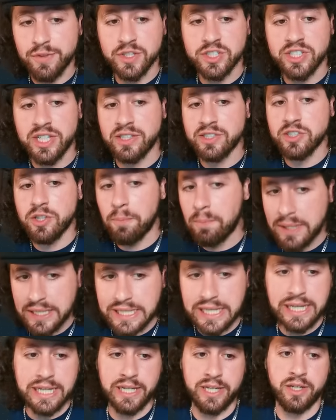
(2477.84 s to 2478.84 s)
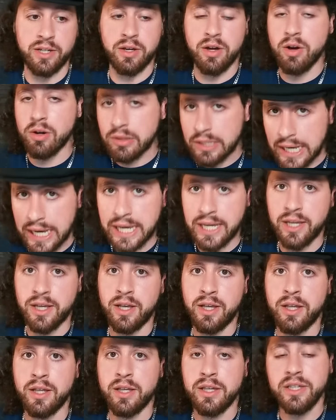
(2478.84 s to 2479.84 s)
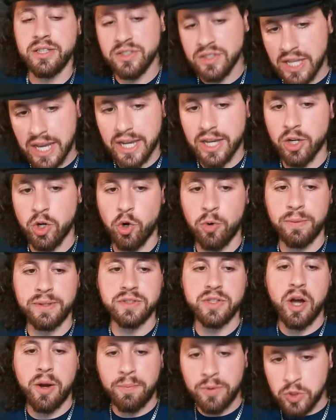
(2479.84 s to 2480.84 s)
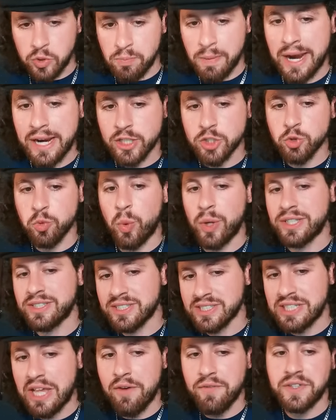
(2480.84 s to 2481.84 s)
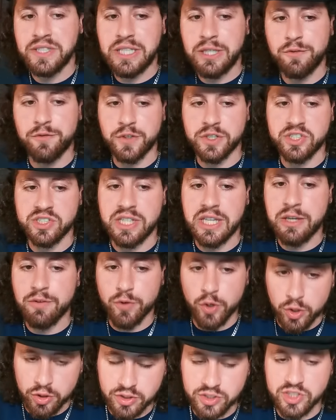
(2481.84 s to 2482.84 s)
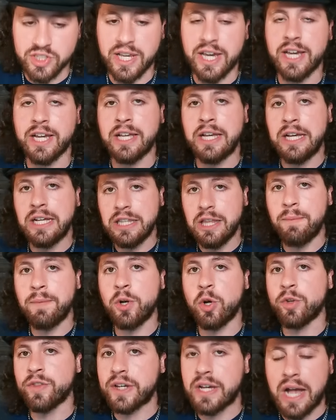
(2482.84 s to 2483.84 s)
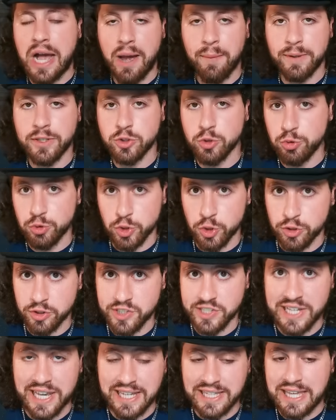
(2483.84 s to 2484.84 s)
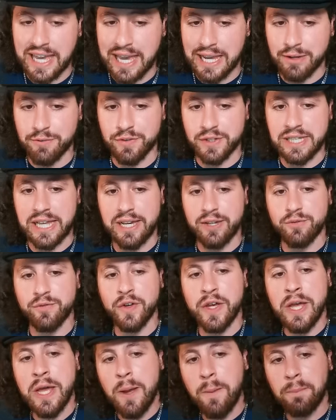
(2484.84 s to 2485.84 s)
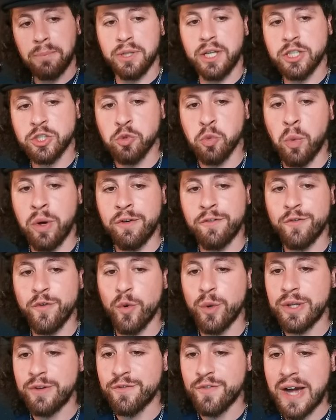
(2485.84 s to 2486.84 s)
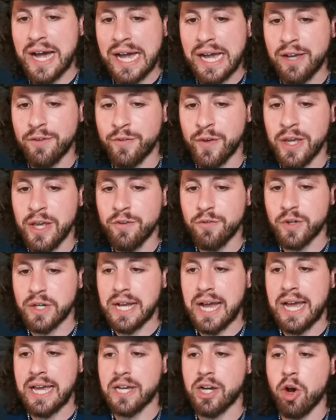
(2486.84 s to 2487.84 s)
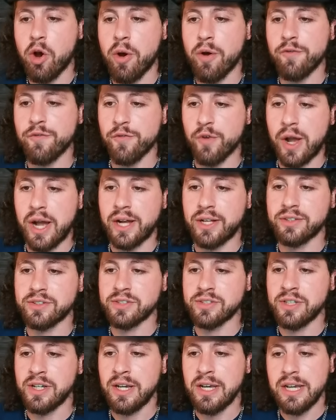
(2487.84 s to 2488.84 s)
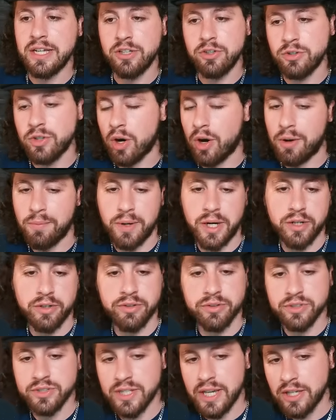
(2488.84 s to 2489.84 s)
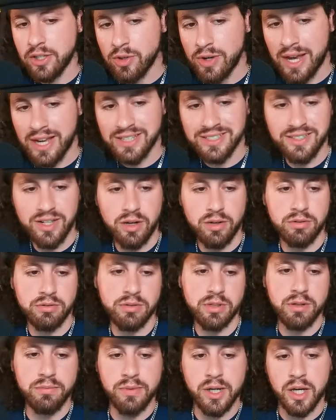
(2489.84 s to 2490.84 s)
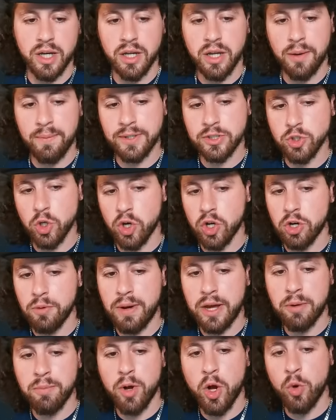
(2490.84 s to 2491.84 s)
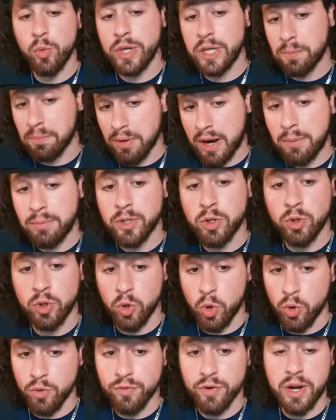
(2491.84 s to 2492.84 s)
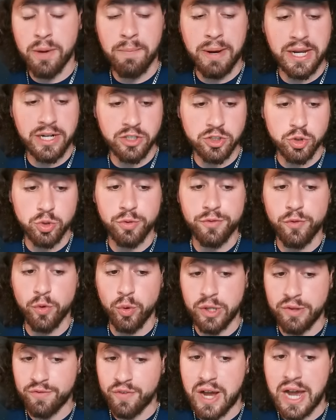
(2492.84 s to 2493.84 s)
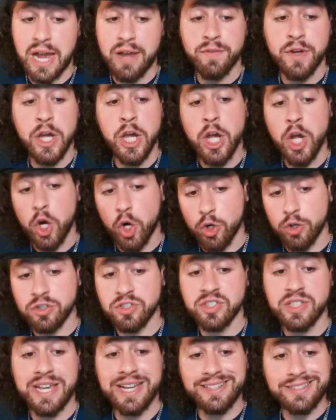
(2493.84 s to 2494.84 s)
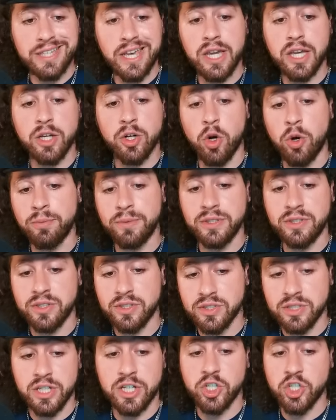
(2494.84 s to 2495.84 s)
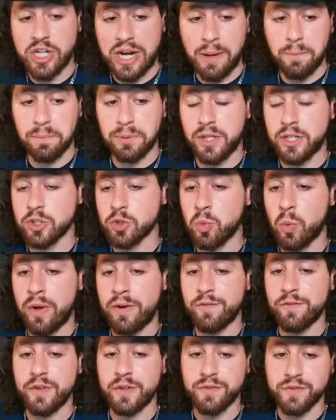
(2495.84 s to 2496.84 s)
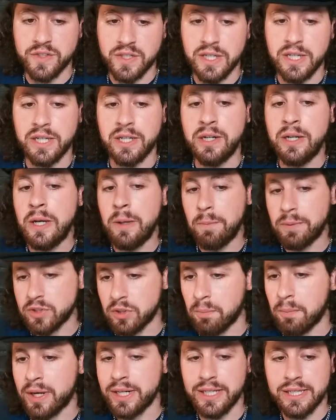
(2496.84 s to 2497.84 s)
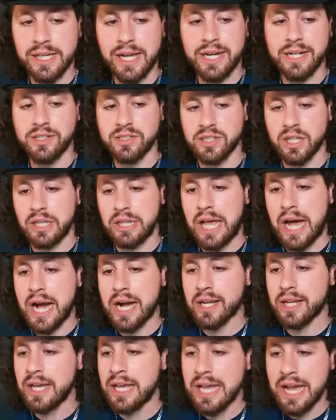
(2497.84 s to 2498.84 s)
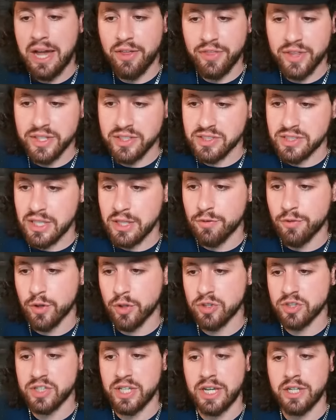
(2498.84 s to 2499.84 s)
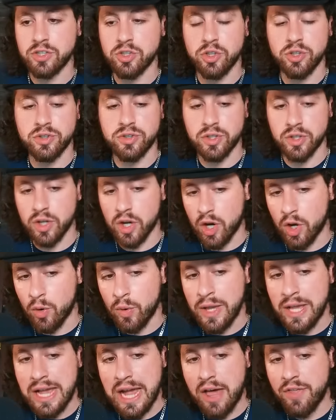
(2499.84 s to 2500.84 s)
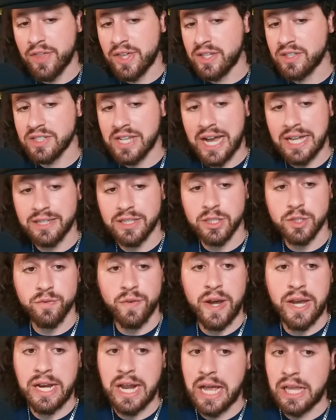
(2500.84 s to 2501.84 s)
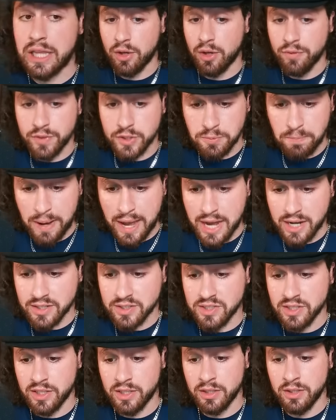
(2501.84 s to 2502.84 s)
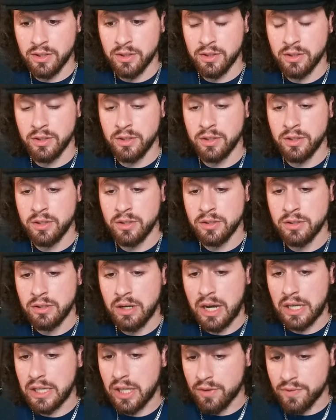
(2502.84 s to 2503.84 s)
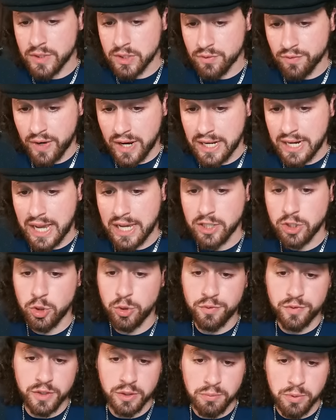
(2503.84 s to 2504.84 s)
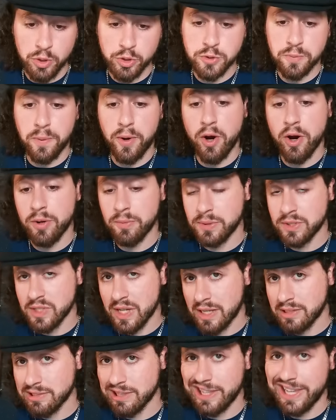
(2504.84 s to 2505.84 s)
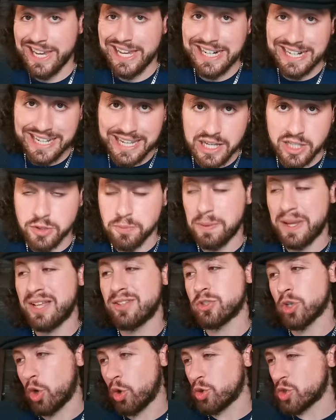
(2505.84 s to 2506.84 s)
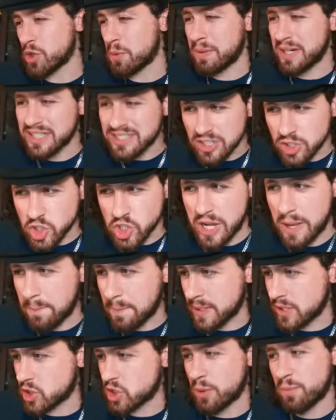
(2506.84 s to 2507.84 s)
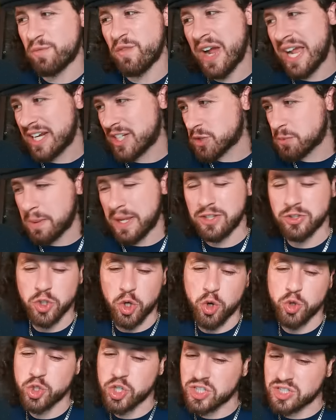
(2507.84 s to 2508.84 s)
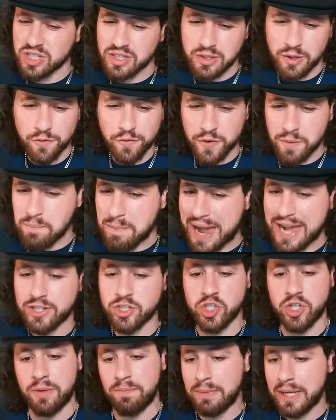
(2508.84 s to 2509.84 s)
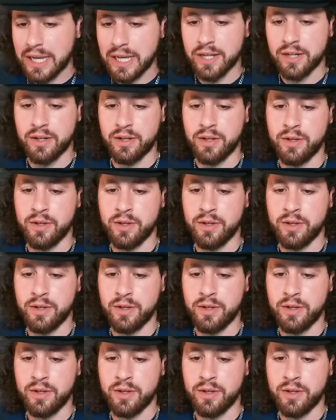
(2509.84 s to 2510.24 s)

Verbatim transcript: since the beginning, okay? He's taking home a W. Minus 170 for Steve Erceg. Let me know in the comments who's Erceg gang for life. Plus 145 for Kai Kara-France. You know I'm on Erceg. You guys know. Come on. I've been talking about him all week. Probably going over at minus 245. Erceg taking home the decision at plus 115. But the money line is the lock. I think Steve Erceg's good to go. I think he's got this fight. I his boxing. I love his fight IQ for the most part, besides late against Pantoja. But it's a championship fight. It's Pantoja. It's a different matchup, man.